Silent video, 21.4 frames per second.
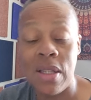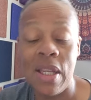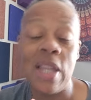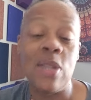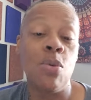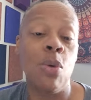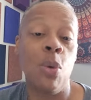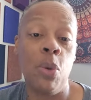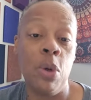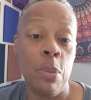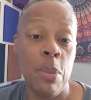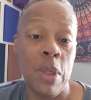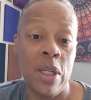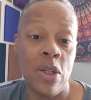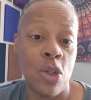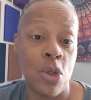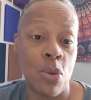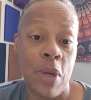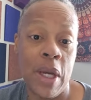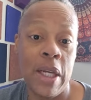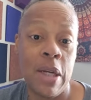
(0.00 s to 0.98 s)
That's what we've been
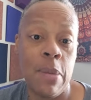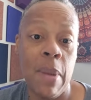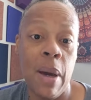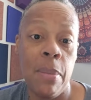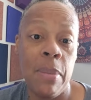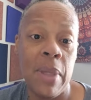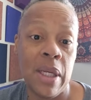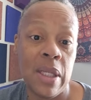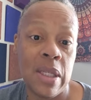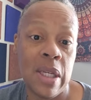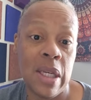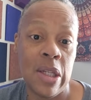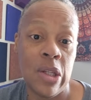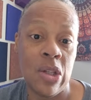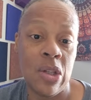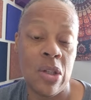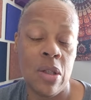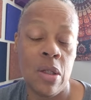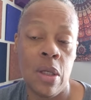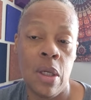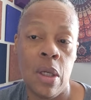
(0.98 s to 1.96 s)
trained about
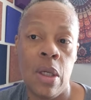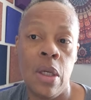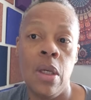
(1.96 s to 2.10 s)
meditation.